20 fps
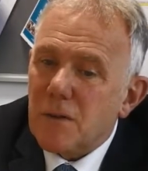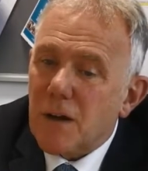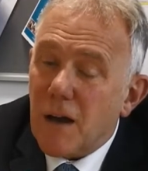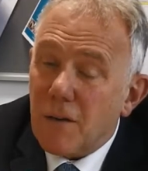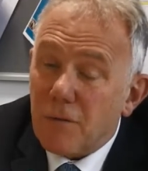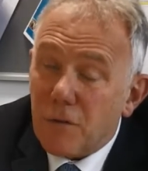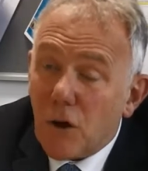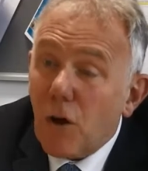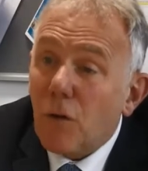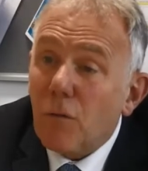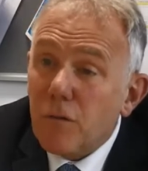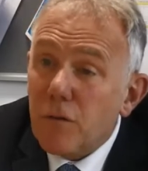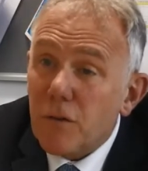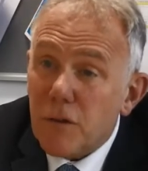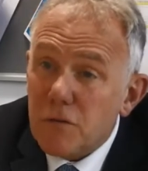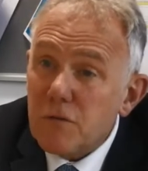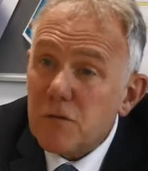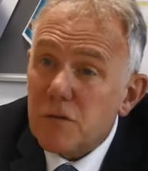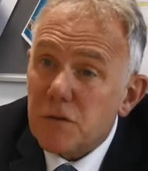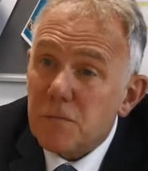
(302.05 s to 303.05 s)
have
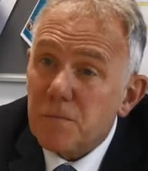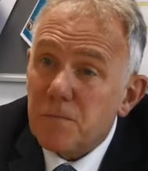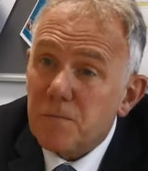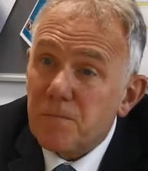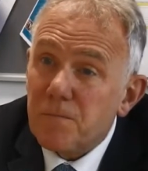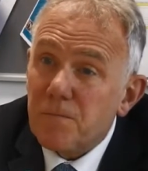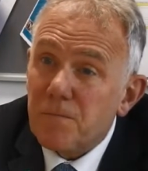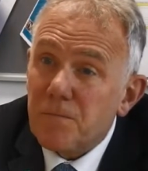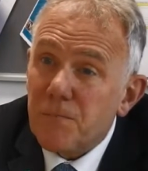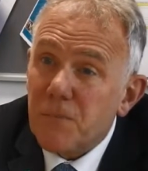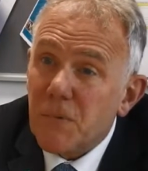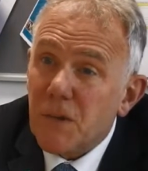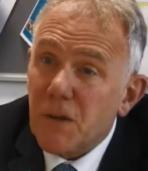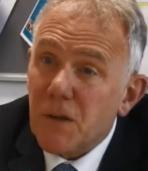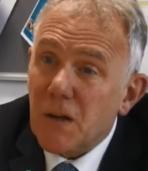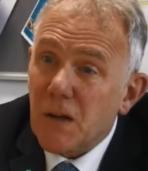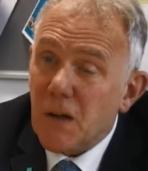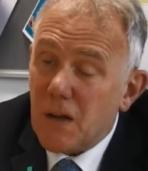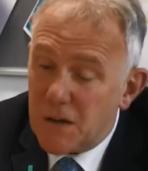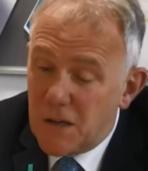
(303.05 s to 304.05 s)
confidence,
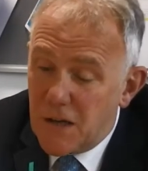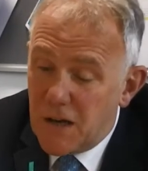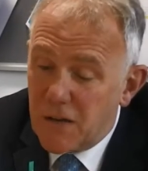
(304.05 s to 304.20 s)
and